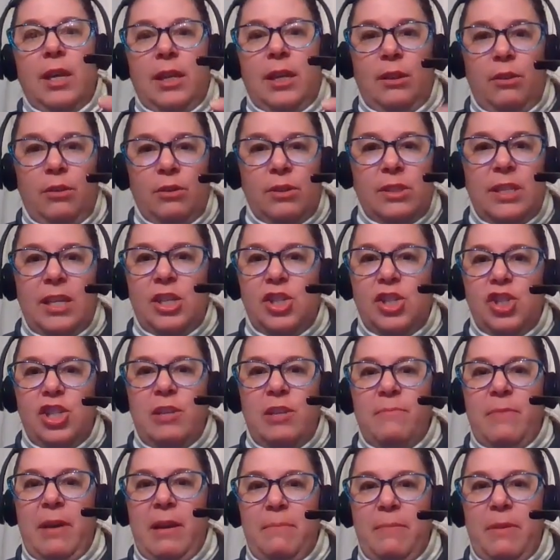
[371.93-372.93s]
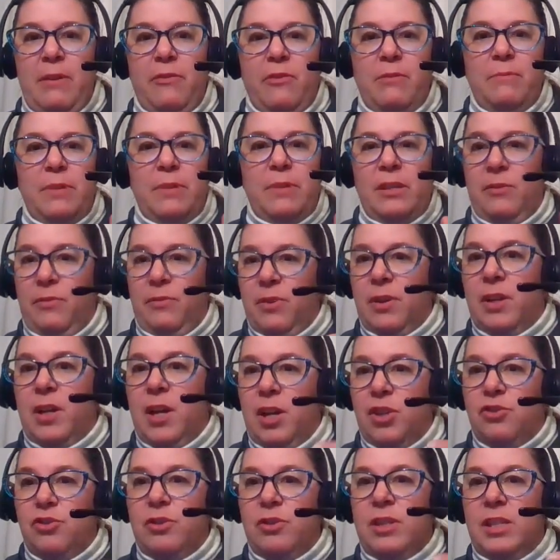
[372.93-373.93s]
It looks like she might be from a different
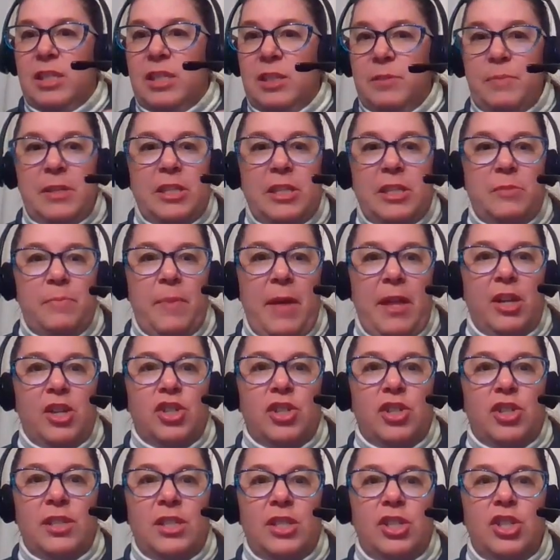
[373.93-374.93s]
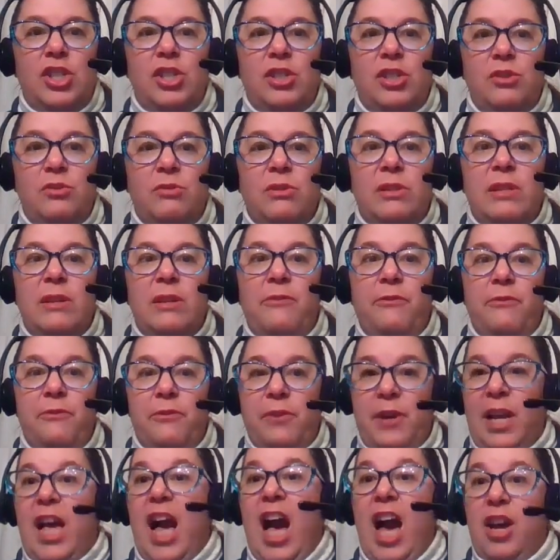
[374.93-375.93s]
country that speaks Spanish and she's using
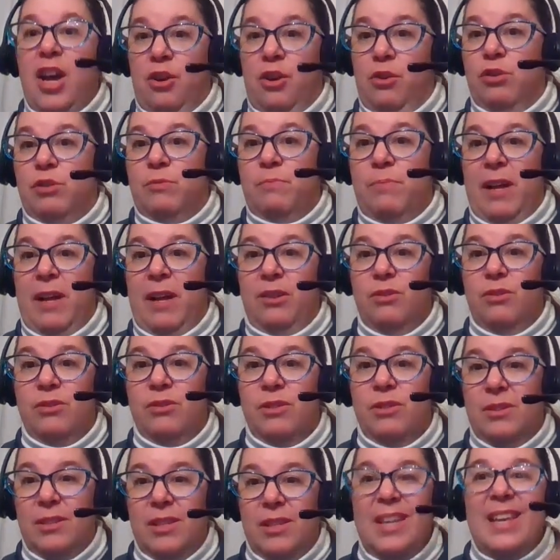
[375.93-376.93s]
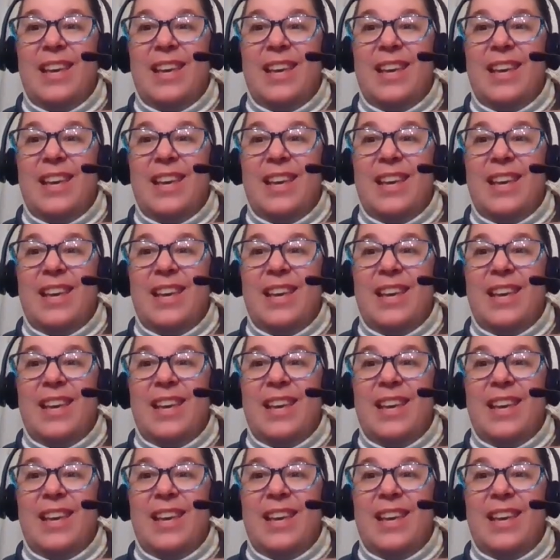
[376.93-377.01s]
fregar los platos.